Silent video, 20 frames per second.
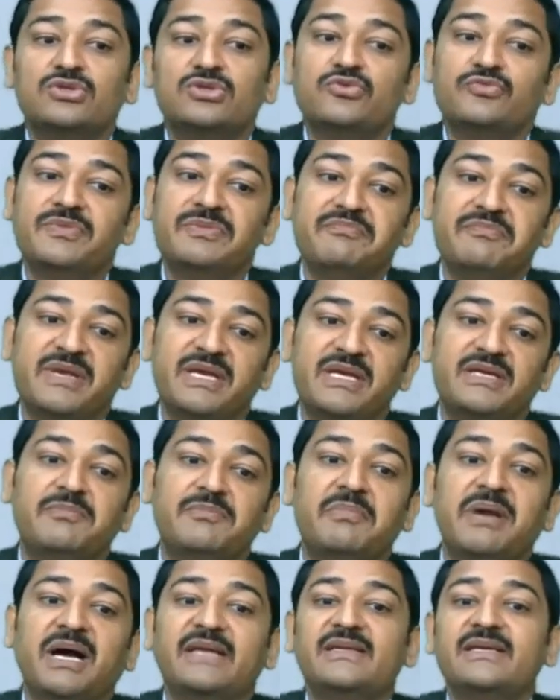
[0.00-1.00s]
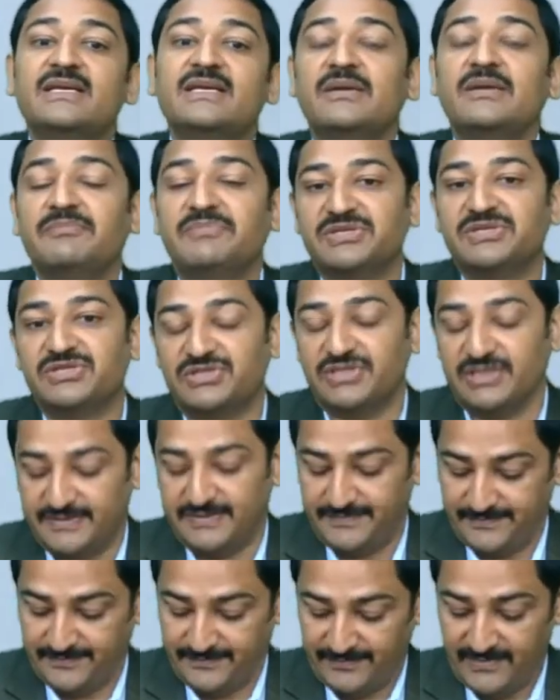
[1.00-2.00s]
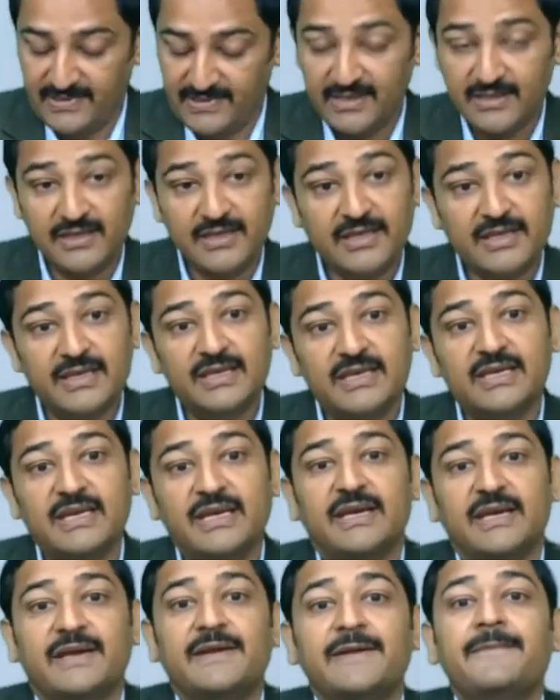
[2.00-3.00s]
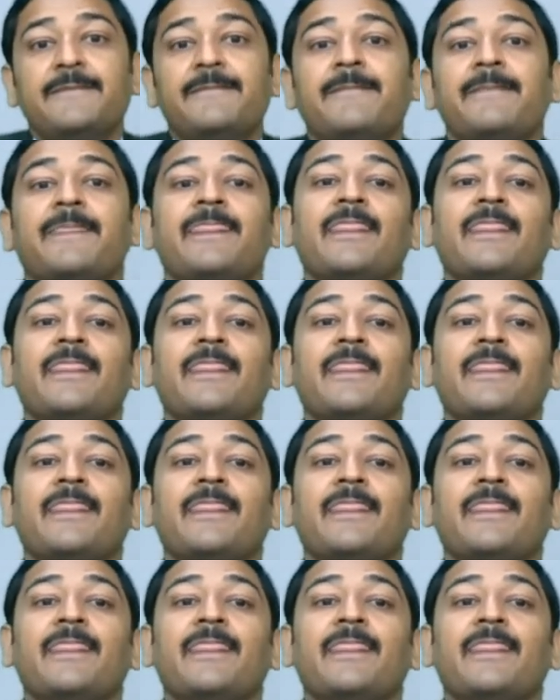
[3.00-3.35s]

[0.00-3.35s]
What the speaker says: to be made by the competitor. Here,